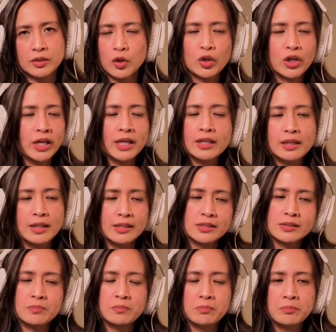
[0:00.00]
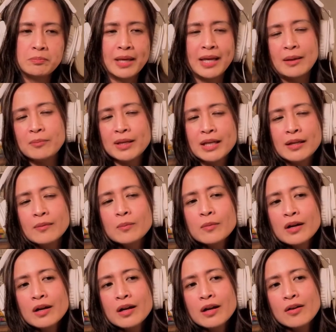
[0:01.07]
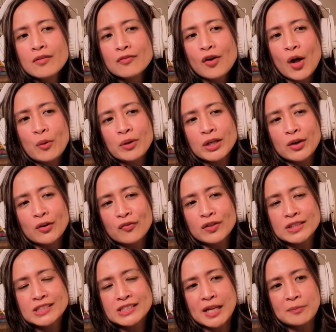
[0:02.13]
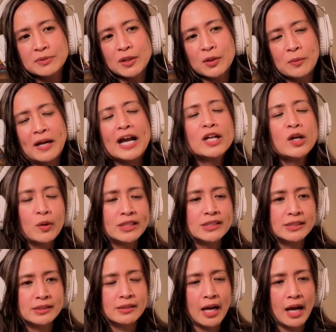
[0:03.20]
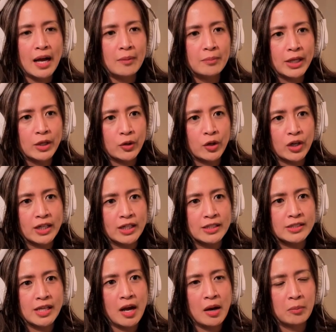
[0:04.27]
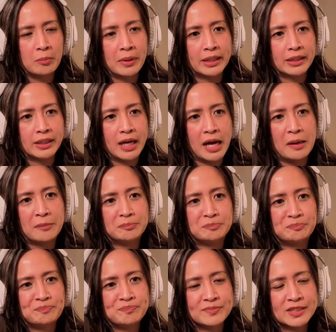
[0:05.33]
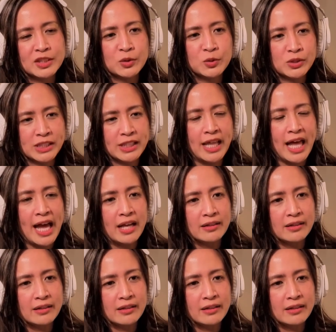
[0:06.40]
kid is maybe following your footsteps a little bit? I know I know your kid is young, but do you see that?